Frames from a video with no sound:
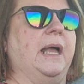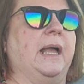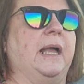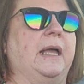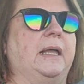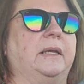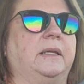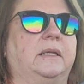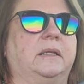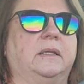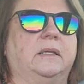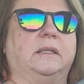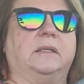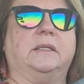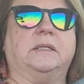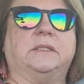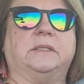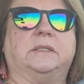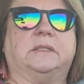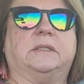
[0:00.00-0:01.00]
on
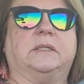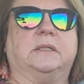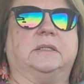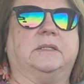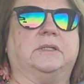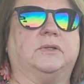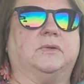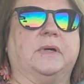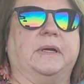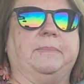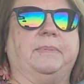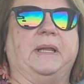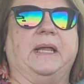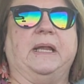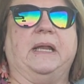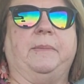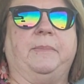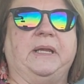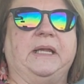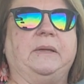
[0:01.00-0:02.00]
the, the stripe
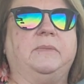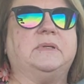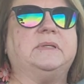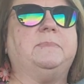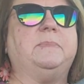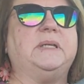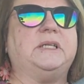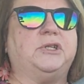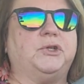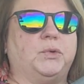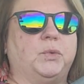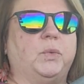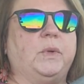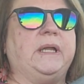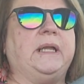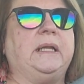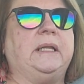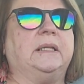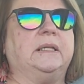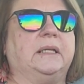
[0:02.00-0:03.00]
line. I mean, he was
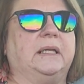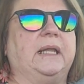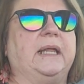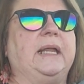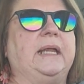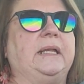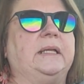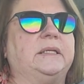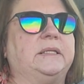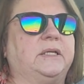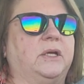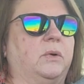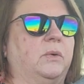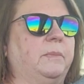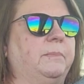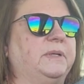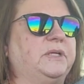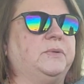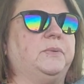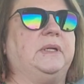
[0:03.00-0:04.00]
between the lanes,
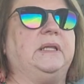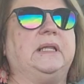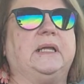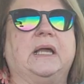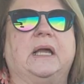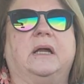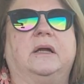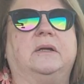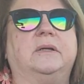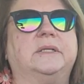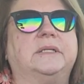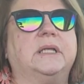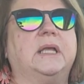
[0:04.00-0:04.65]
going between the cars.